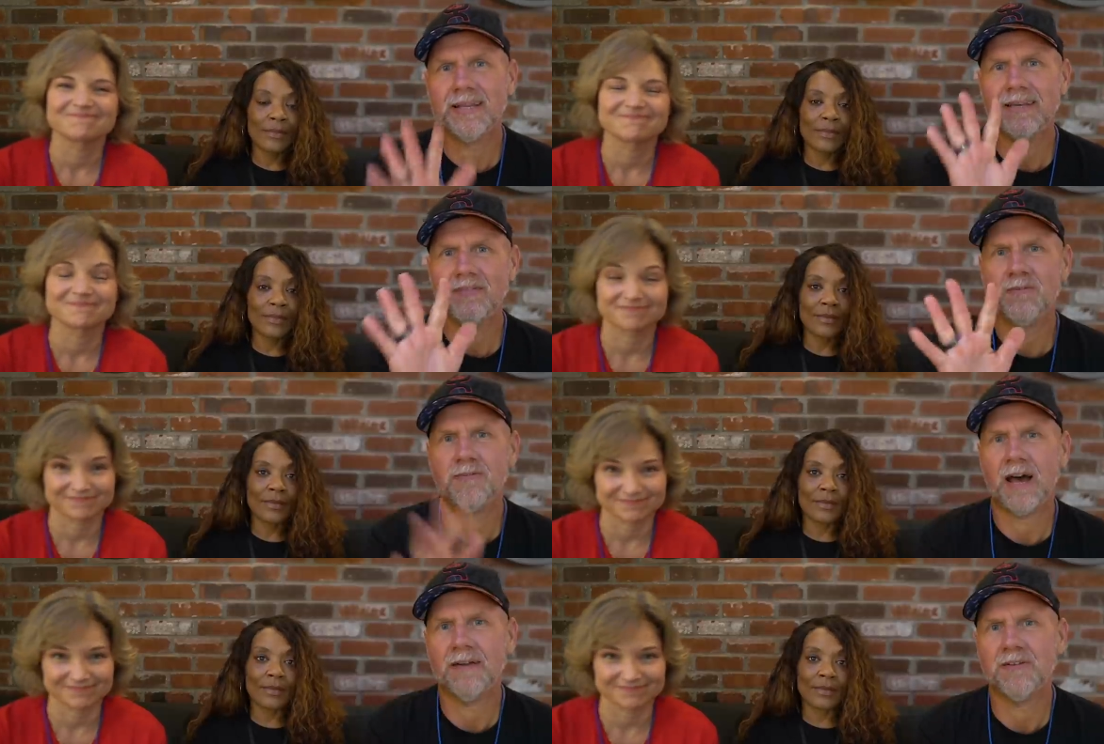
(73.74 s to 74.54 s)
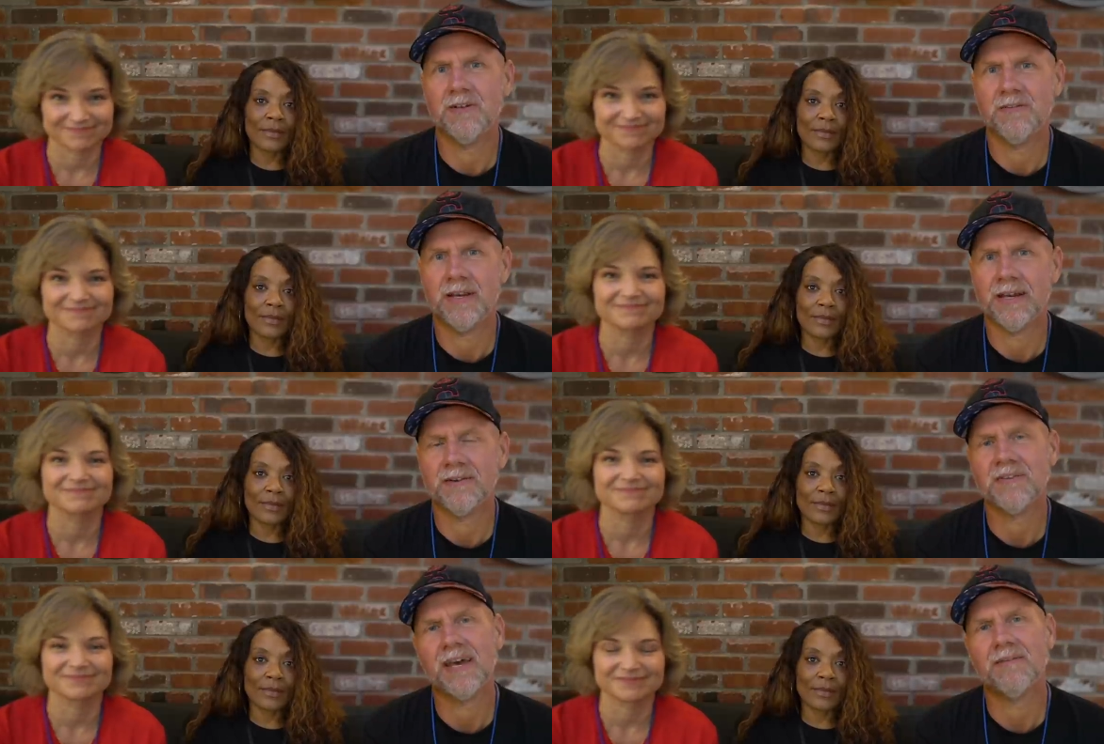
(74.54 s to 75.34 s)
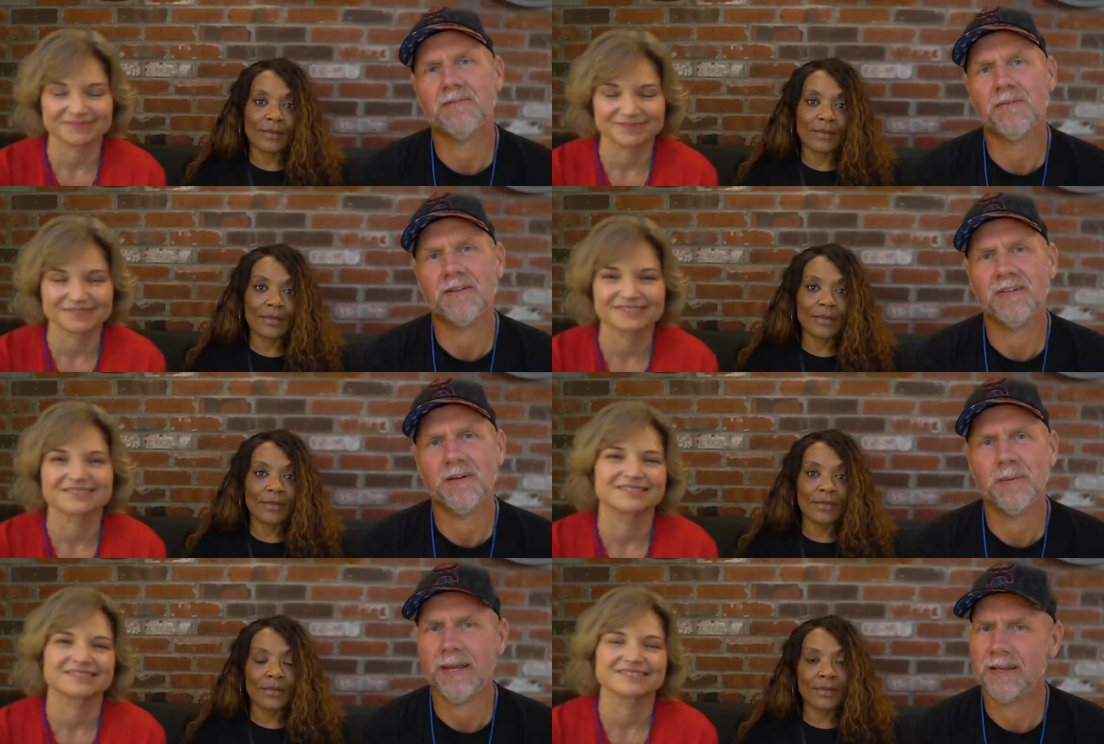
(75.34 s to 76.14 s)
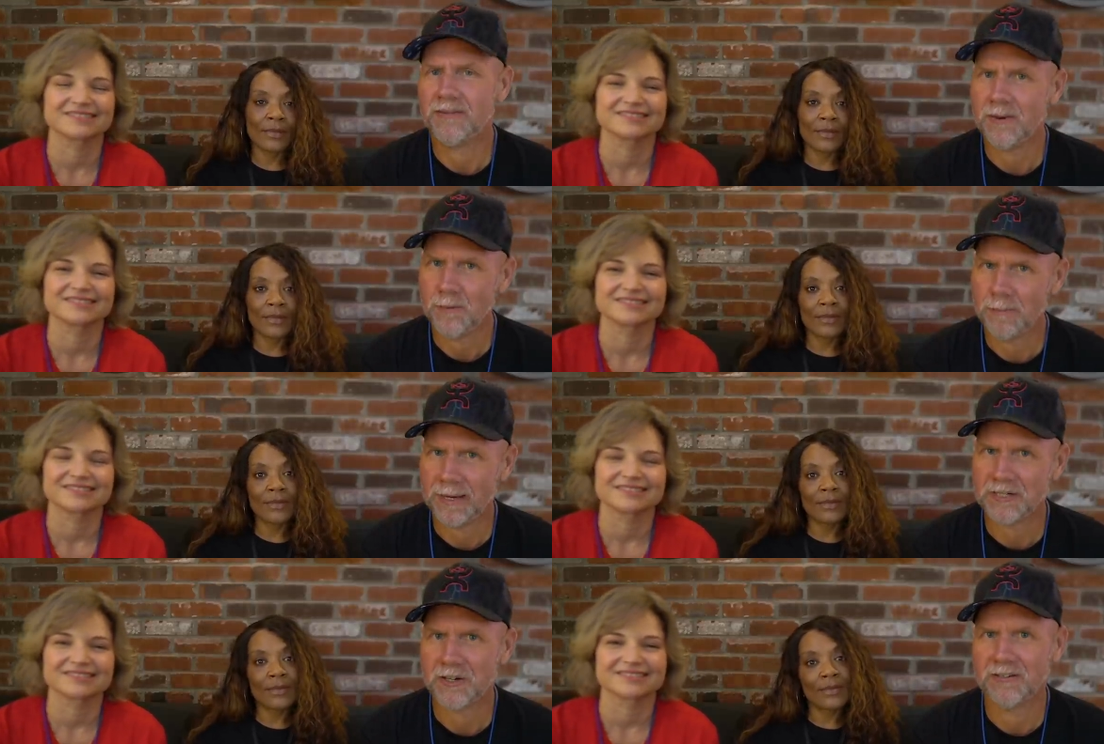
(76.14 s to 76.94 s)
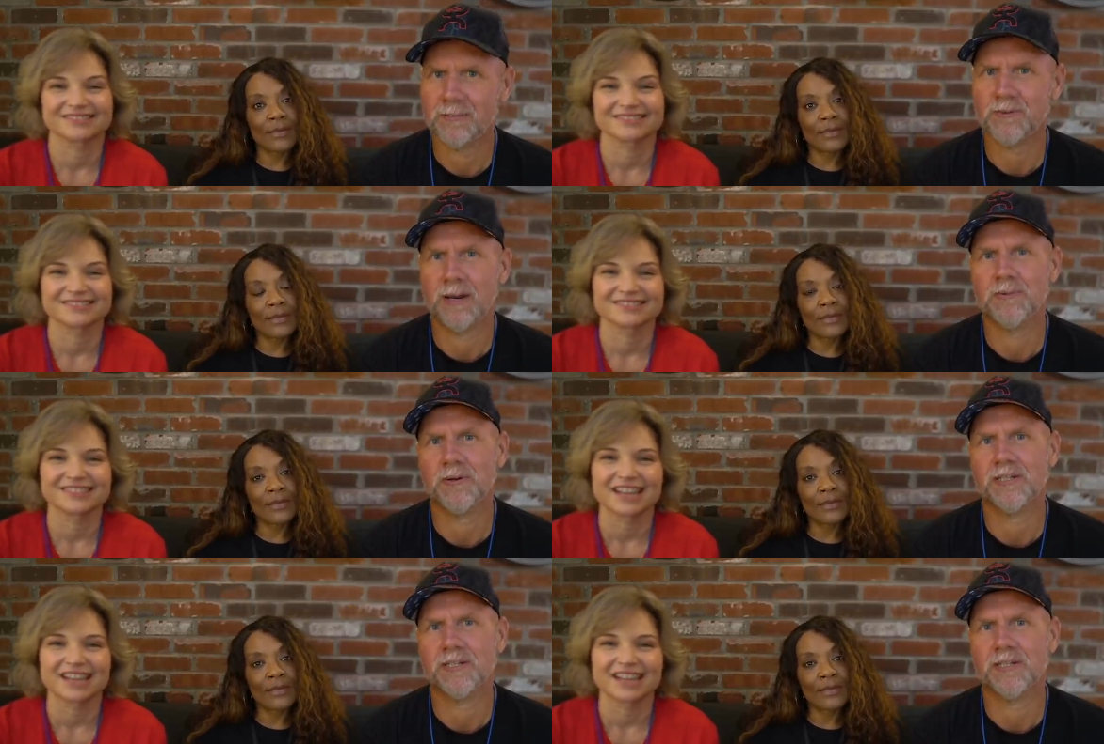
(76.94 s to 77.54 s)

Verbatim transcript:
Speaker 1: least 5 new videos every single week, so make sure you subscribe to our